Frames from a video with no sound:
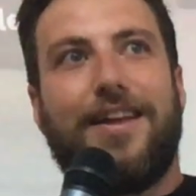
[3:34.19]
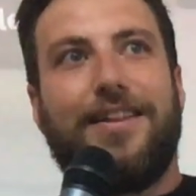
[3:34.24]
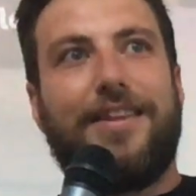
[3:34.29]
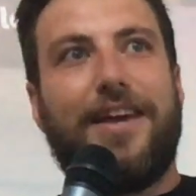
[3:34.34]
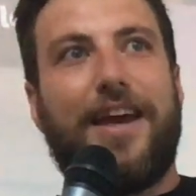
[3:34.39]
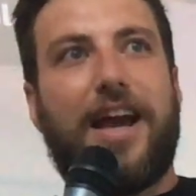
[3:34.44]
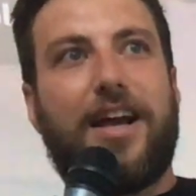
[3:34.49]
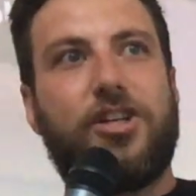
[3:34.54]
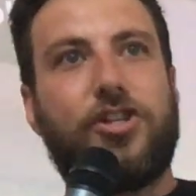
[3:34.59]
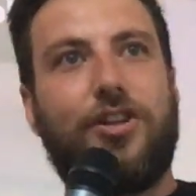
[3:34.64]

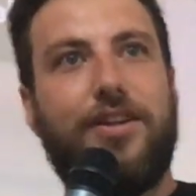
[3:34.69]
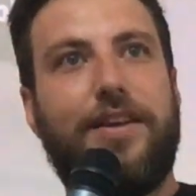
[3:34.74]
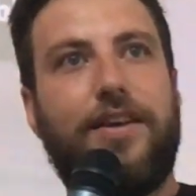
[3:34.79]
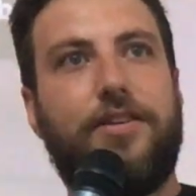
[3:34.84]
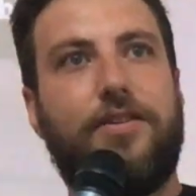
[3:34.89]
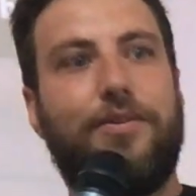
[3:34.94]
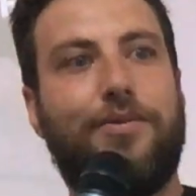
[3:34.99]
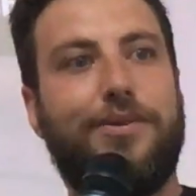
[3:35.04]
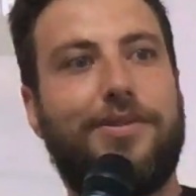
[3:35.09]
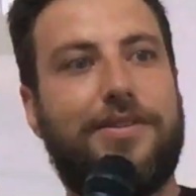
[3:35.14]
They actually
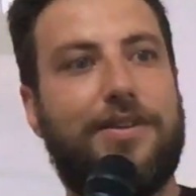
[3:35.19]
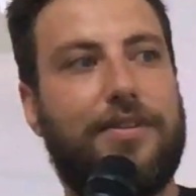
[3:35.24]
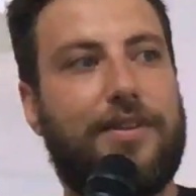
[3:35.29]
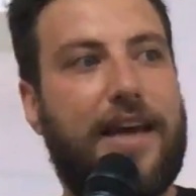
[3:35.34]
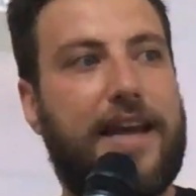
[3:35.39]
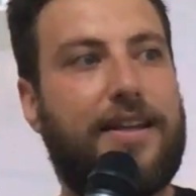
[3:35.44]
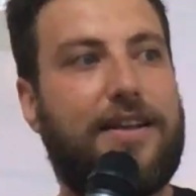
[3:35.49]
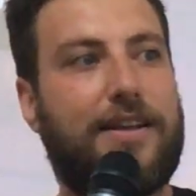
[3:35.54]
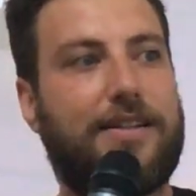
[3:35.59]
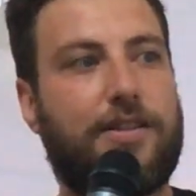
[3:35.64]
used
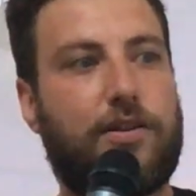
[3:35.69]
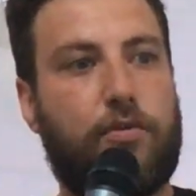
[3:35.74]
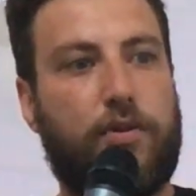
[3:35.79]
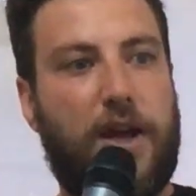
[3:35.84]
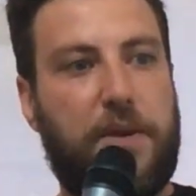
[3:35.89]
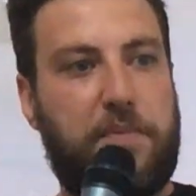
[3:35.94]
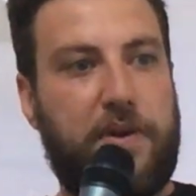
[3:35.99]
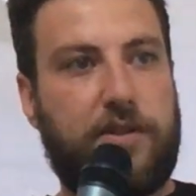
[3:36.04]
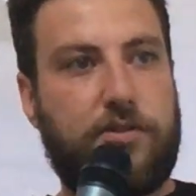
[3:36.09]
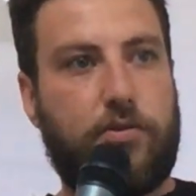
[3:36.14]
data
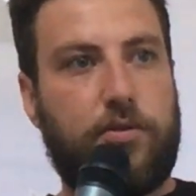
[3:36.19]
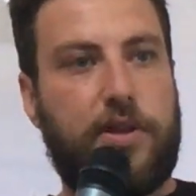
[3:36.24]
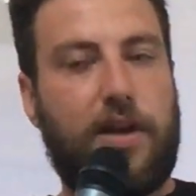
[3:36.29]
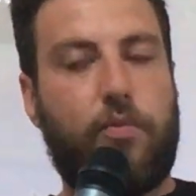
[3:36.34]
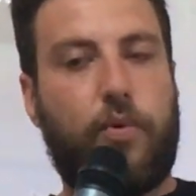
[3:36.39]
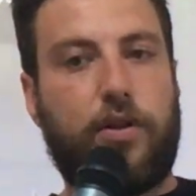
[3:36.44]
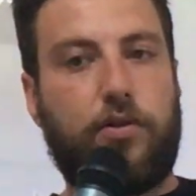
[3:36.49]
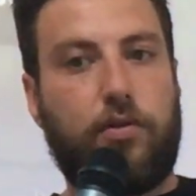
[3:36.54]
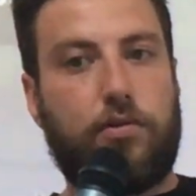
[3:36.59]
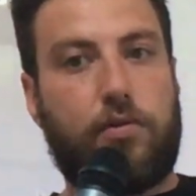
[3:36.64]
scraping. So they
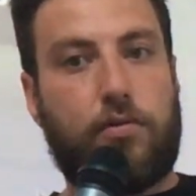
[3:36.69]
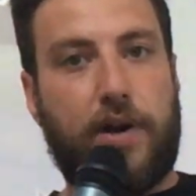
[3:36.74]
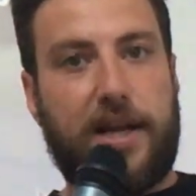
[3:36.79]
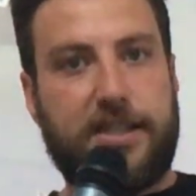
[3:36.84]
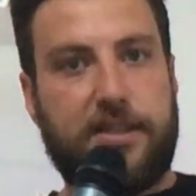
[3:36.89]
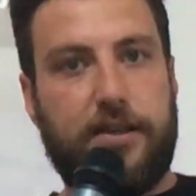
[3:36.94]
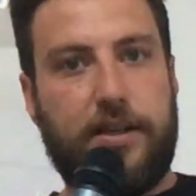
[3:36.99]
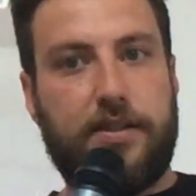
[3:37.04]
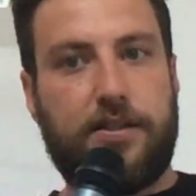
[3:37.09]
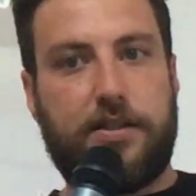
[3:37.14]
went on
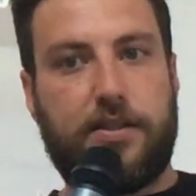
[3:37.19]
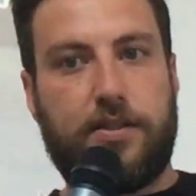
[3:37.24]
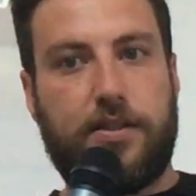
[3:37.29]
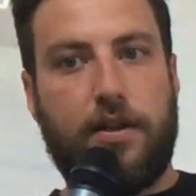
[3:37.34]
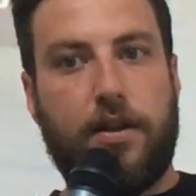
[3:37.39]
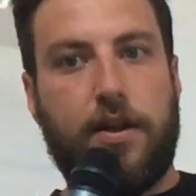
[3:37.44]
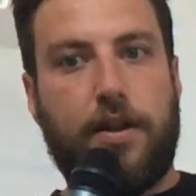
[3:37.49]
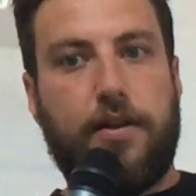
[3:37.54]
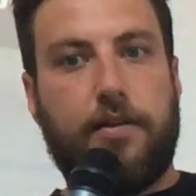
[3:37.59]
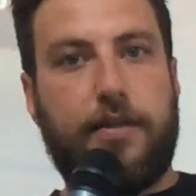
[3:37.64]
Craigslist,
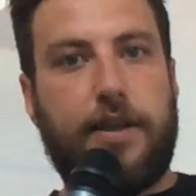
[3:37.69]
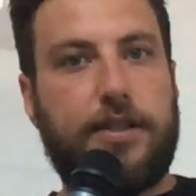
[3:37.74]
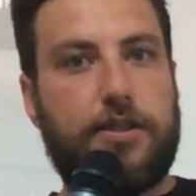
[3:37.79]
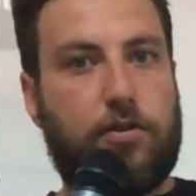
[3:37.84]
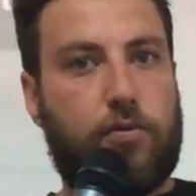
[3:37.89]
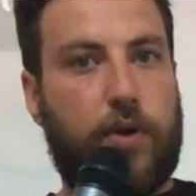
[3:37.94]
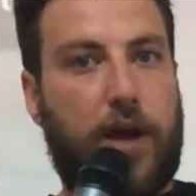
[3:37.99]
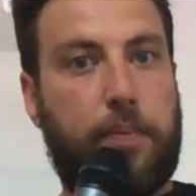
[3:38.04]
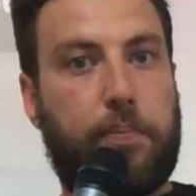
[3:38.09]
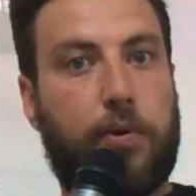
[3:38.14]
they
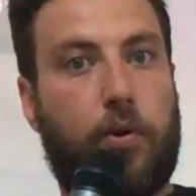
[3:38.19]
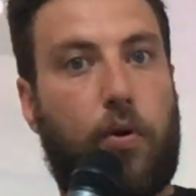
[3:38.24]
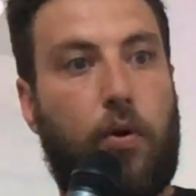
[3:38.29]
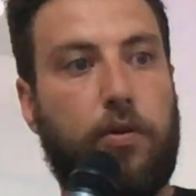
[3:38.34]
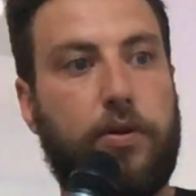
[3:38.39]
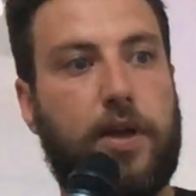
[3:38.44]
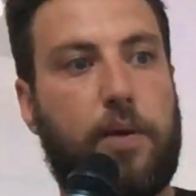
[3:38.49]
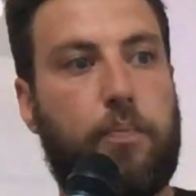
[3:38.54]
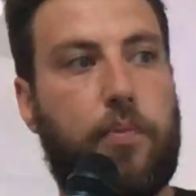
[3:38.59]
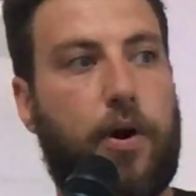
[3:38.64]
scraped
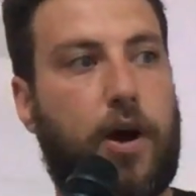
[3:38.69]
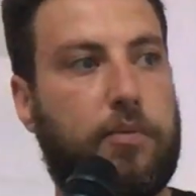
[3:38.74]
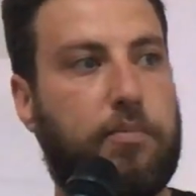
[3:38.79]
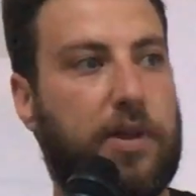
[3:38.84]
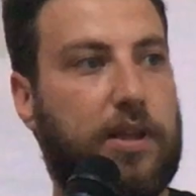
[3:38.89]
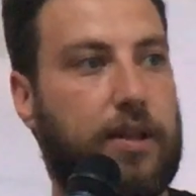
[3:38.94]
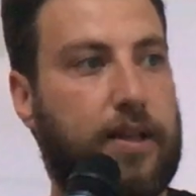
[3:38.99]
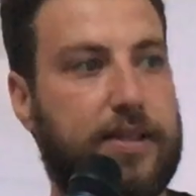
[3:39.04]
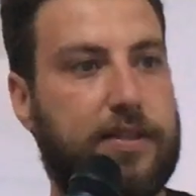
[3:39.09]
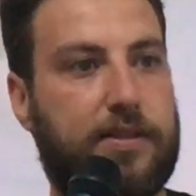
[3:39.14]
all the
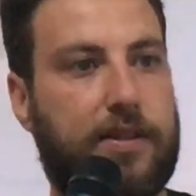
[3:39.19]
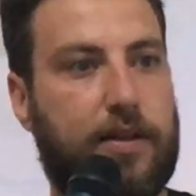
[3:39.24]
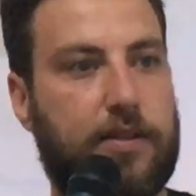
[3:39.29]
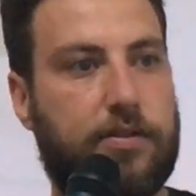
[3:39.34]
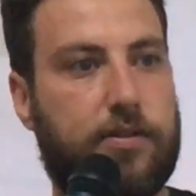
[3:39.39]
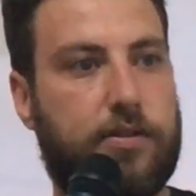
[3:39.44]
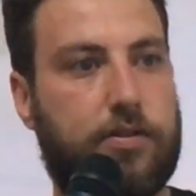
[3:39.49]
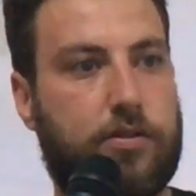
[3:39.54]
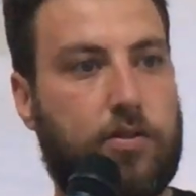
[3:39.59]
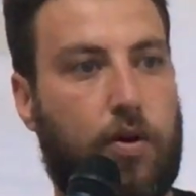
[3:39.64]
apartment
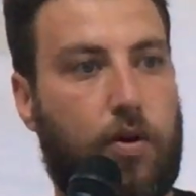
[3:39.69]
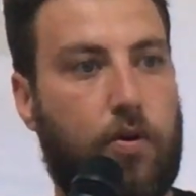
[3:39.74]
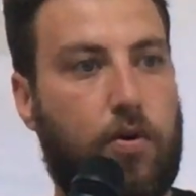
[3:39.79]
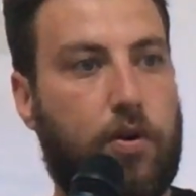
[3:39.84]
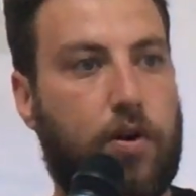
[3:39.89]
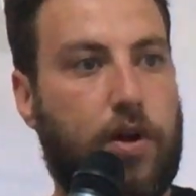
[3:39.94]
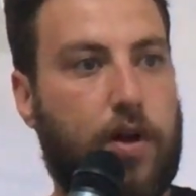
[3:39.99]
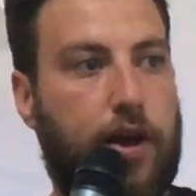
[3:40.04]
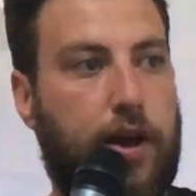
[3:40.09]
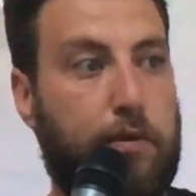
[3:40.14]
listings,
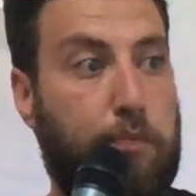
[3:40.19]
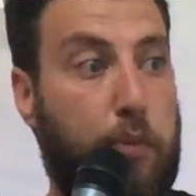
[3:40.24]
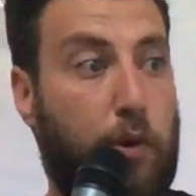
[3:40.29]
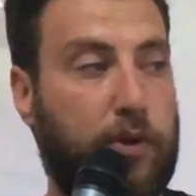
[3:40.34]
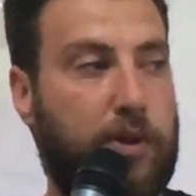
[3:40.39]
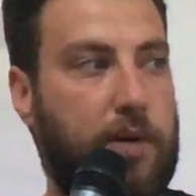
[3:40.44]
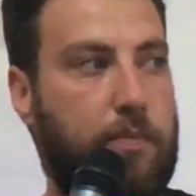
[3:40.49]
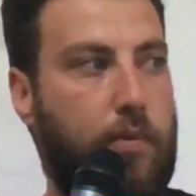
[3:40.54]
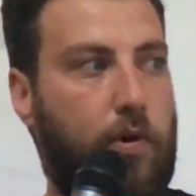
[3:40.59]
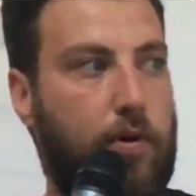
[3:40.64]
and
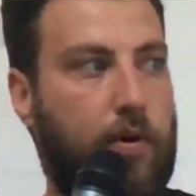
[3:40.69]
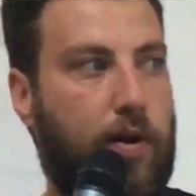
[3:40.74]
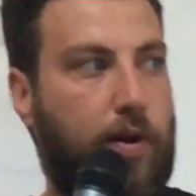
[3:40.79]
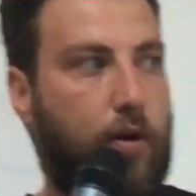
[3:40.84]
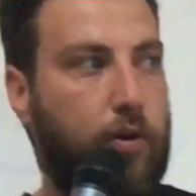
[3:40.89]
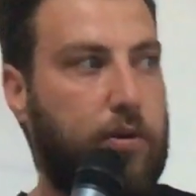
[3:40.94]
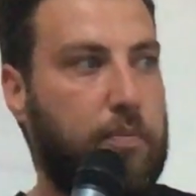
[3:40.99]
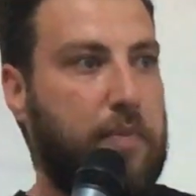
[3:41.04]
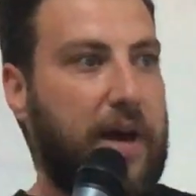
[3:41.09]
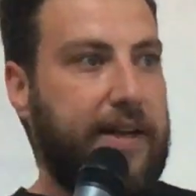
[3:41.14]
put them
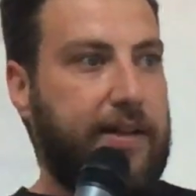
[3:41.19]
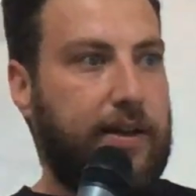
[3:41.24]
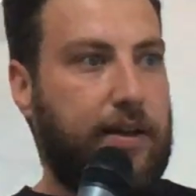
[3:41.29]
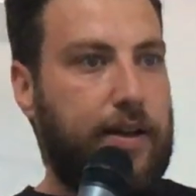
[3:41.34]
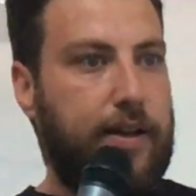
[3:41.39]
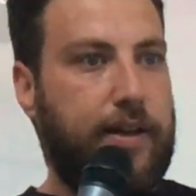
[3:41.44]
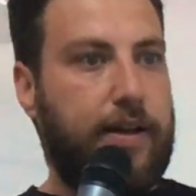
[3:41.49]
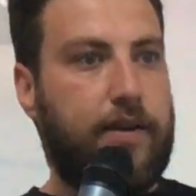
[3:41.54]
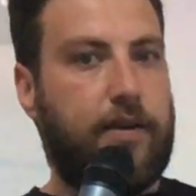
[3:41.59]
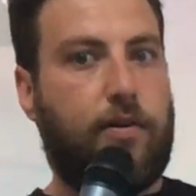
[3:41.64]

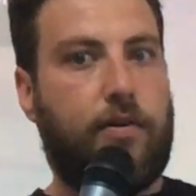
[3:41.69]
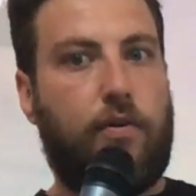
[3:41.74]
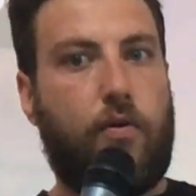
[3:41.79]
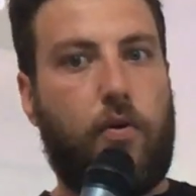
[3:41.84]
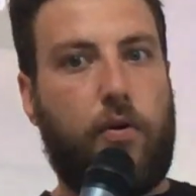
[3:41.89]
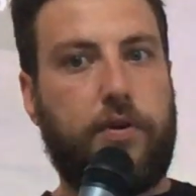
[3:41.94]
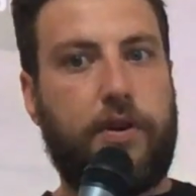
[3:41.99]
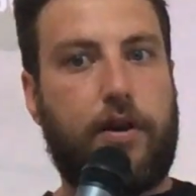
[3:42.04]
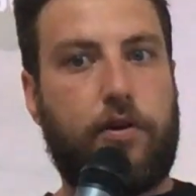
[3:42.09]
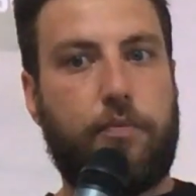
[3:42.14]
automatically
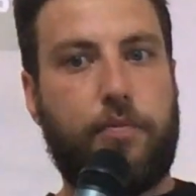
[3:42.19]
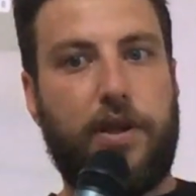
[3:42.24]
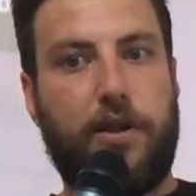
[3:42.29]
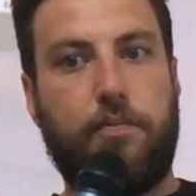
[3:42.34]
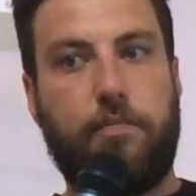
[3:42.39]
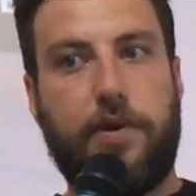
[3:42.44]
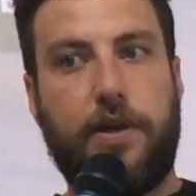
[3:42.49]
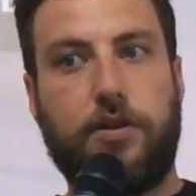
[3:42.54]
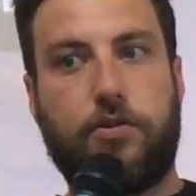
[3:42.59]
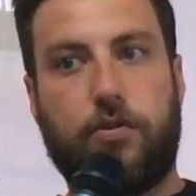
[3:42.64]
on
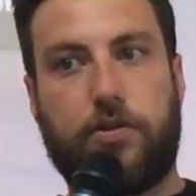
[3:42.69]
Airbnb.